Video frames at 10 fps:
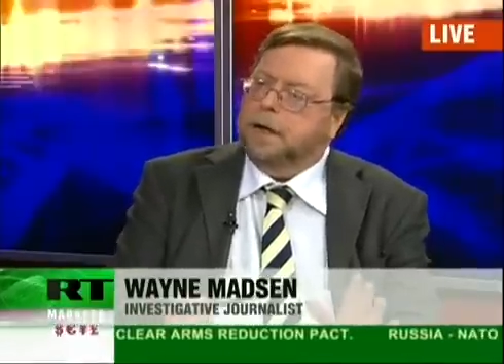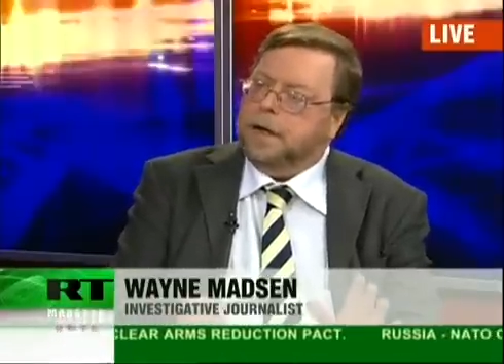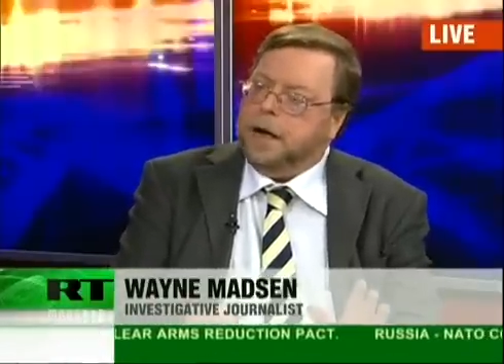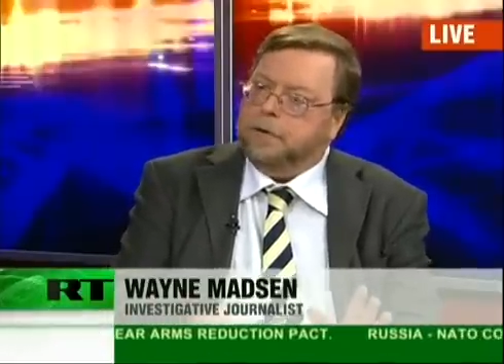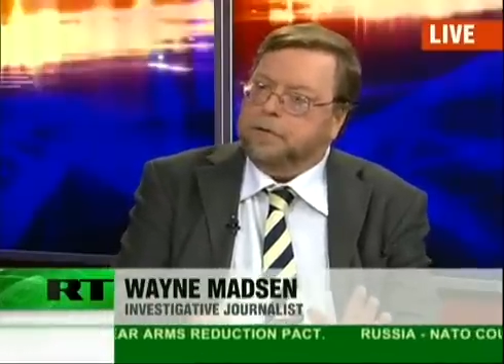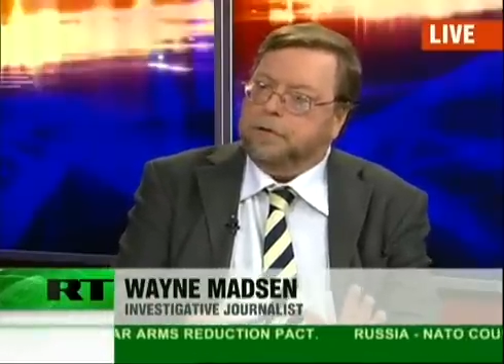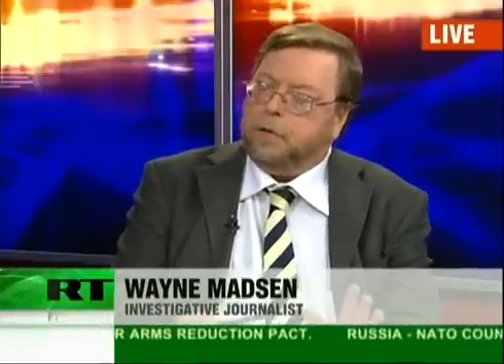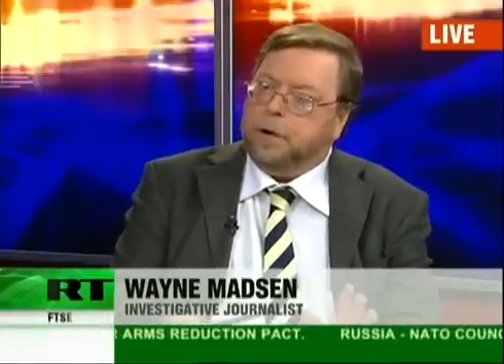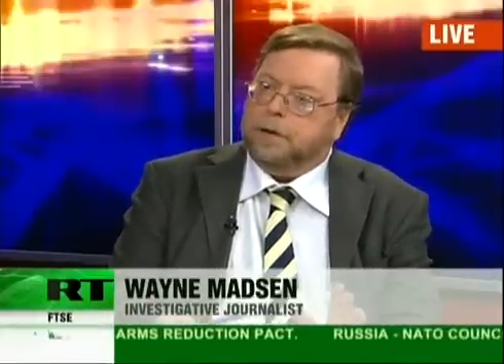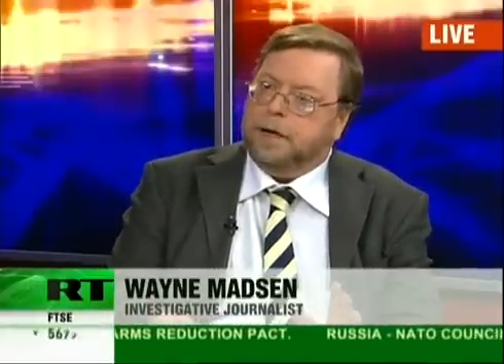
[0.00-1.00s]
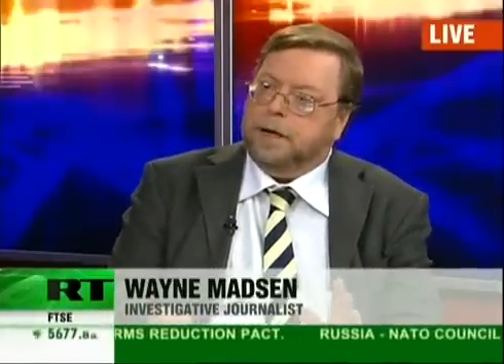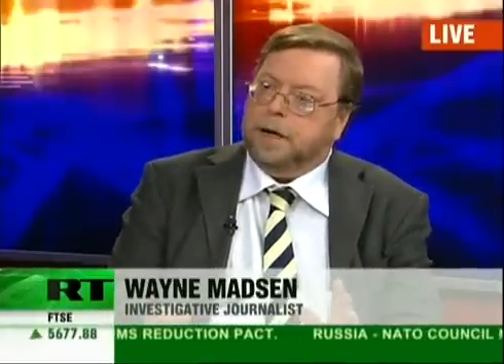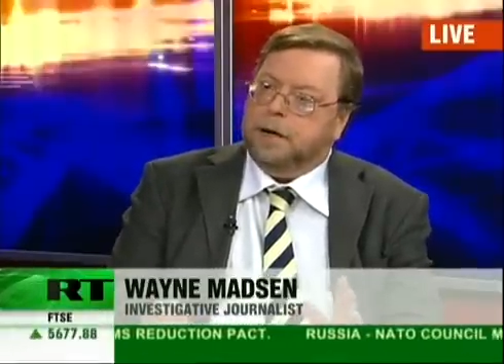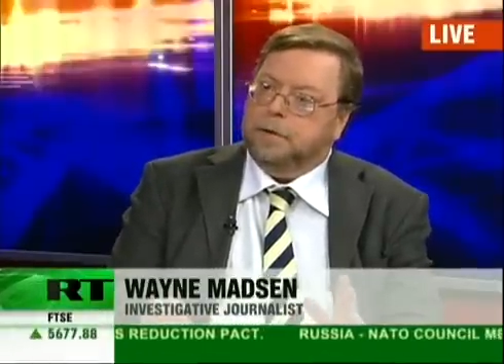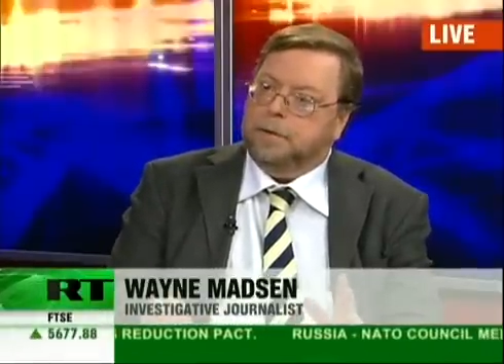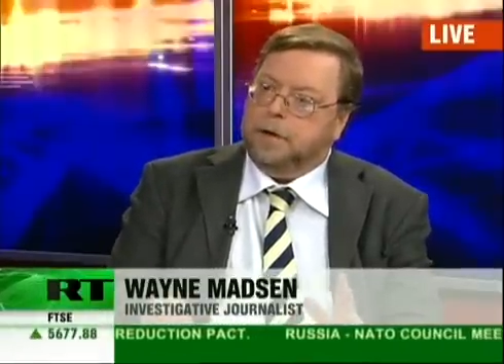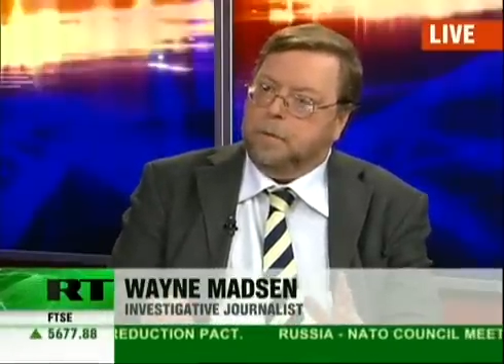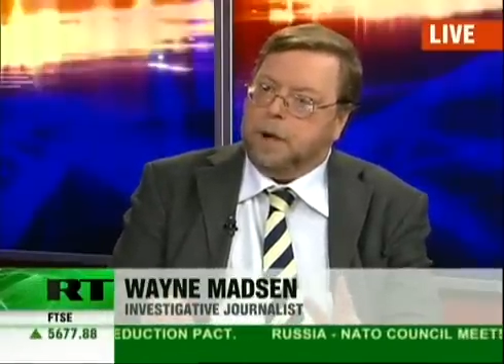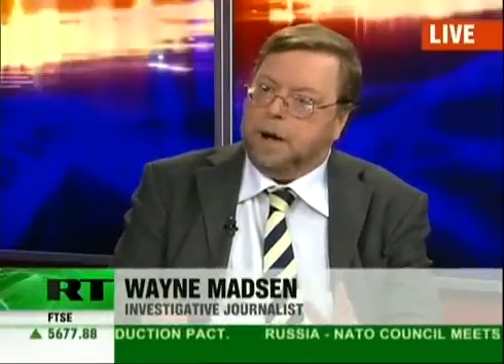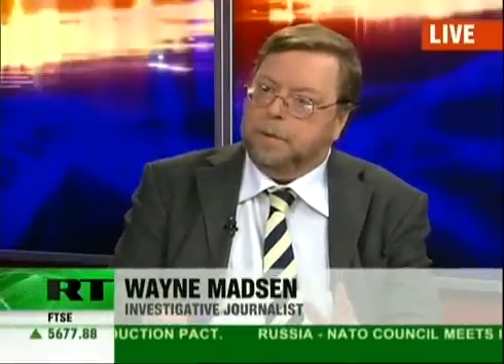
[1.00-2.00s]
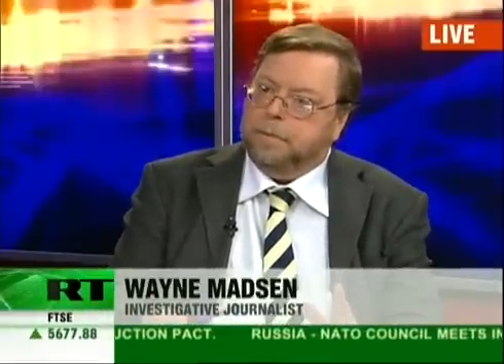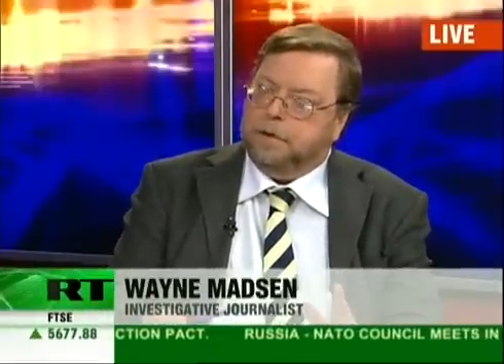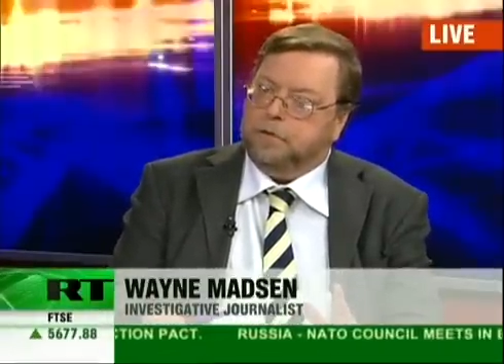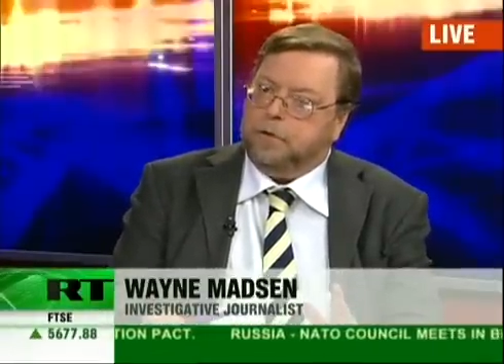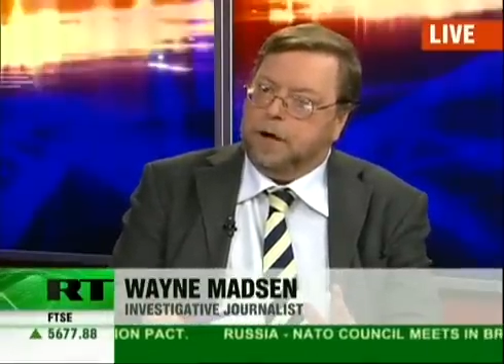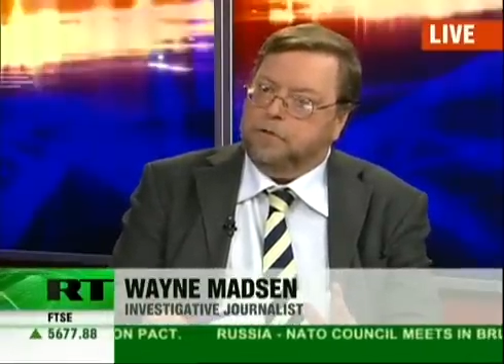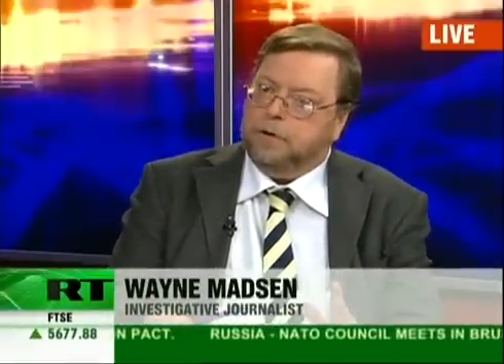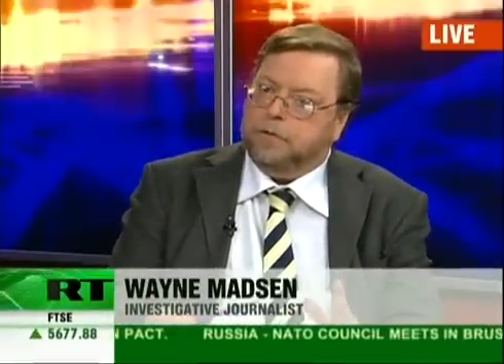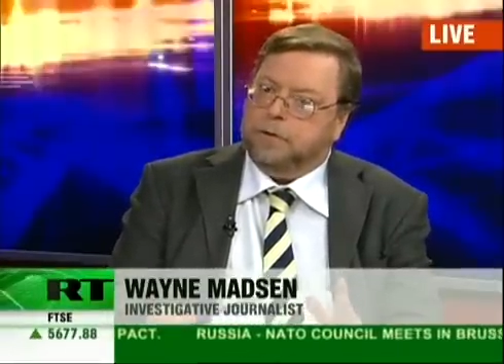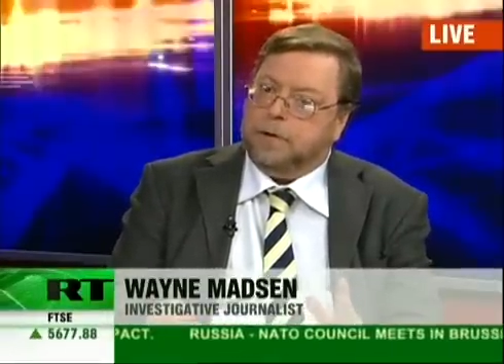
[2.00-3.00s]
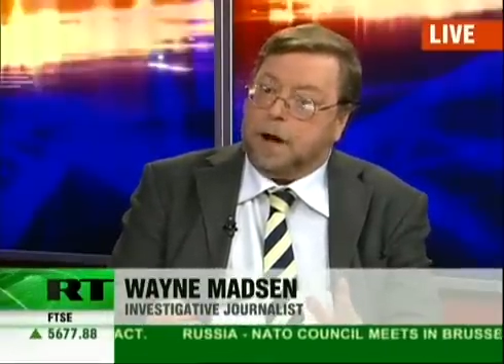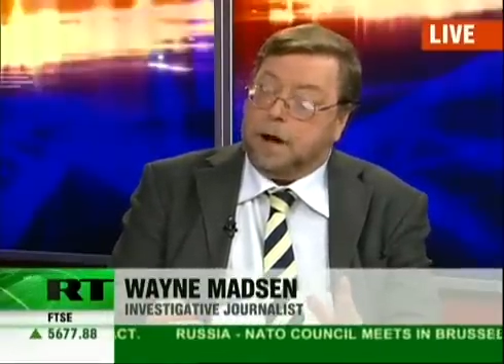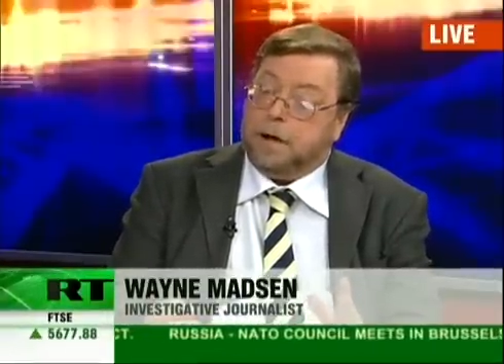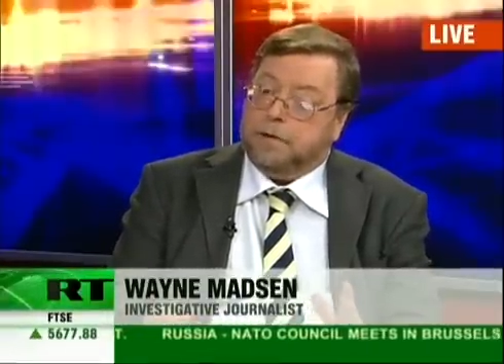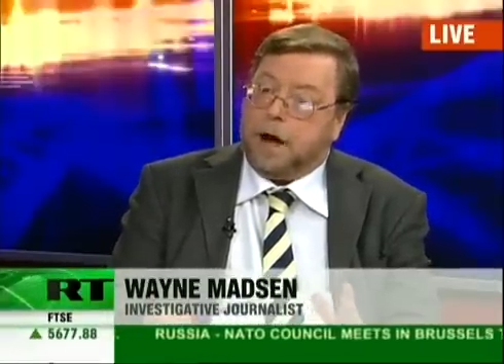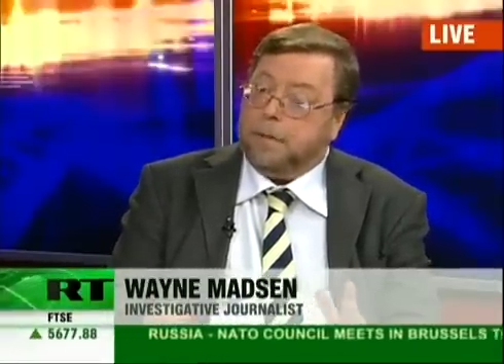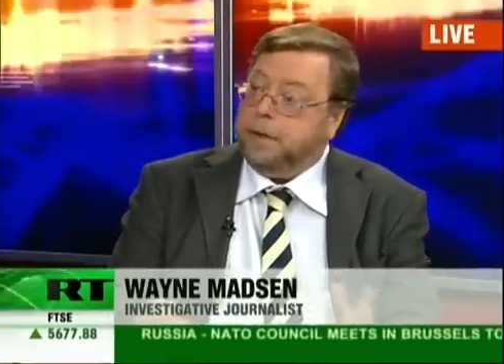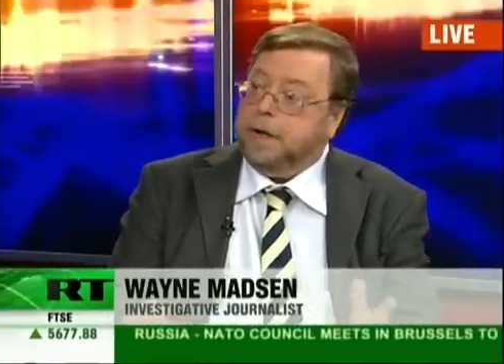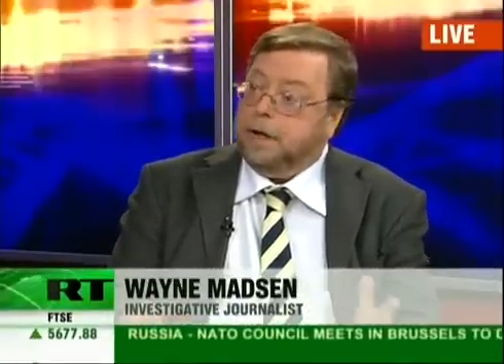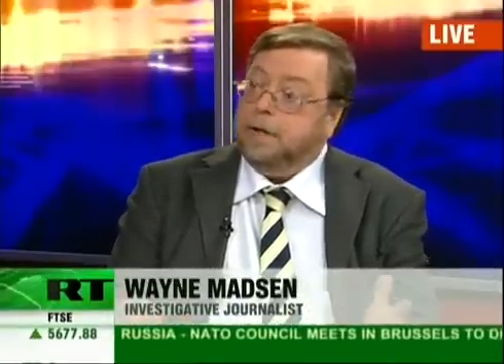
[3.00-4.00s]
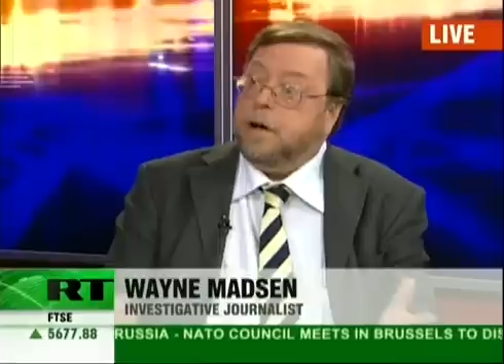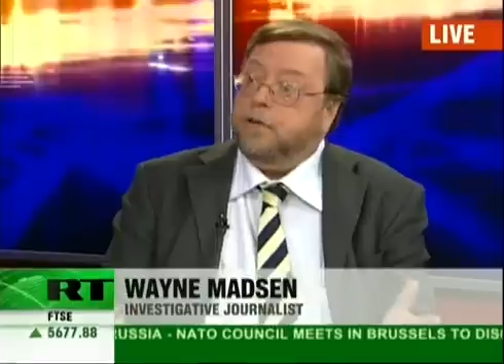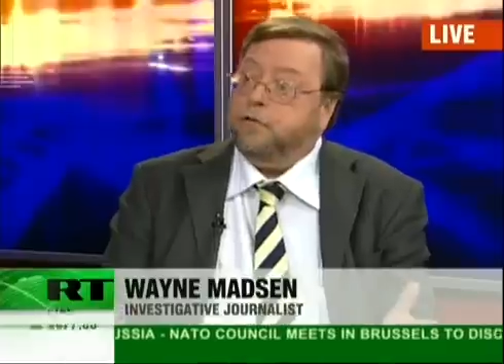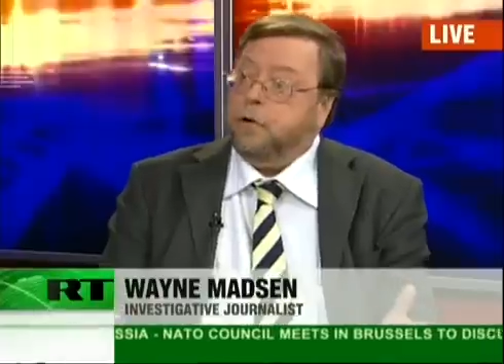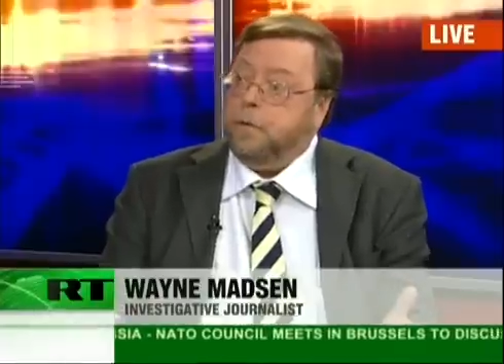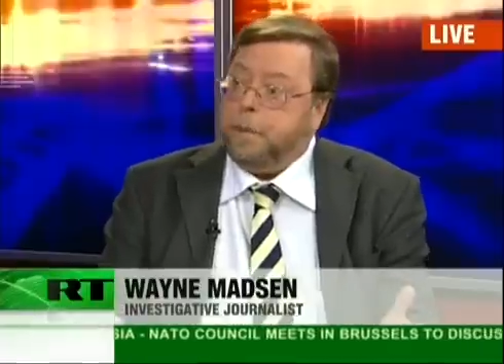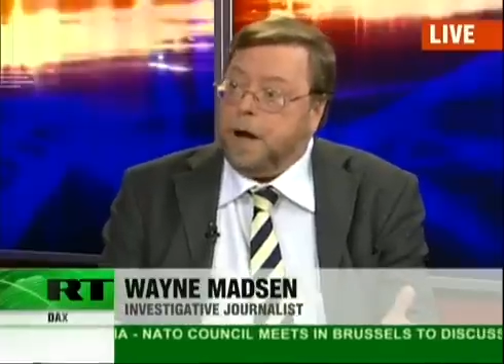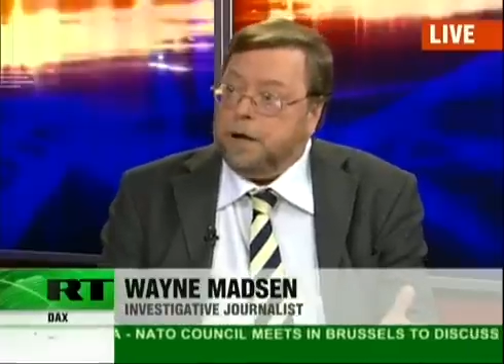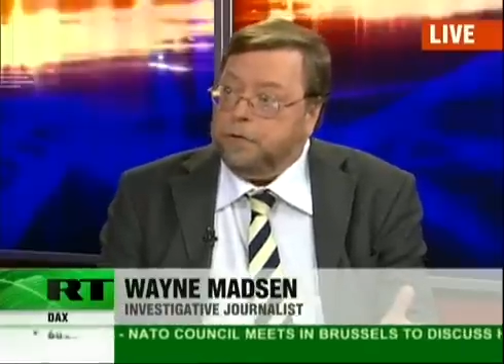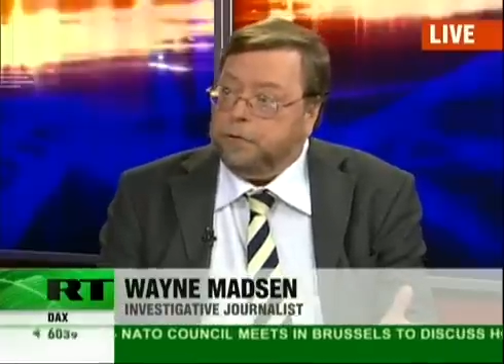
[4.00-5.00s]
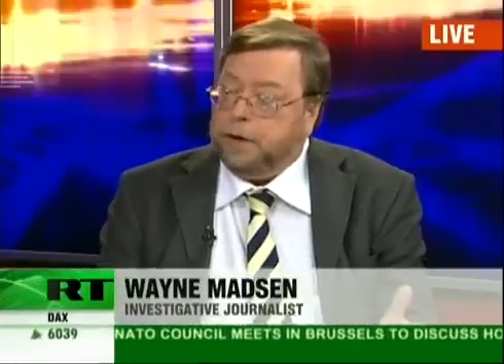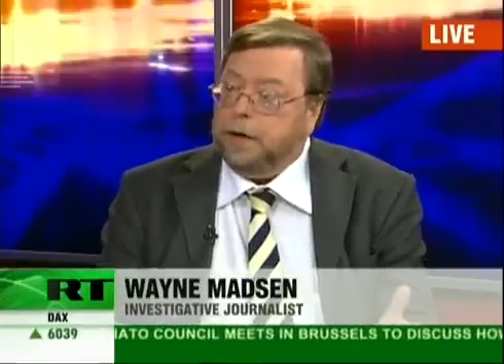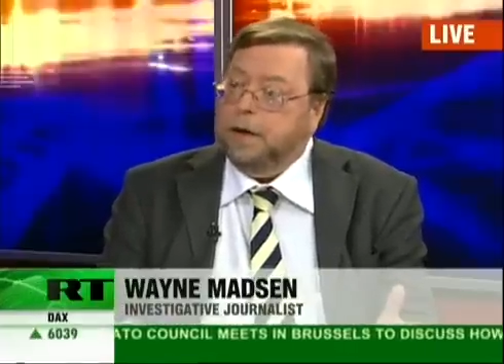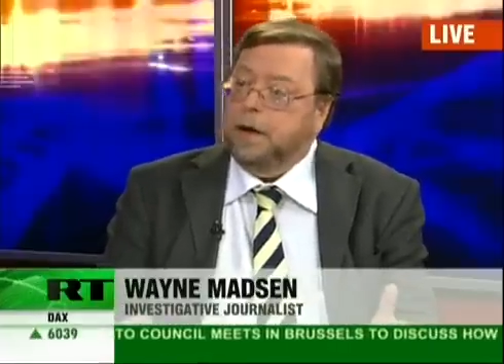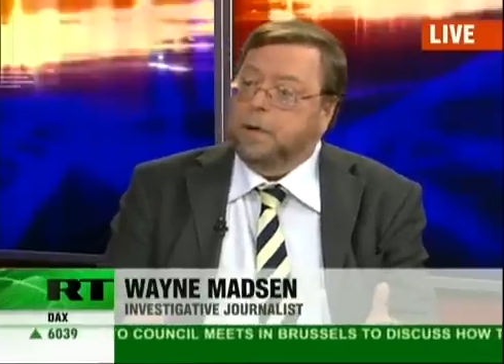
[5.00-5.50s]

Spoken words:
now there's a thought that the Obama administration is adopting an industrial policy,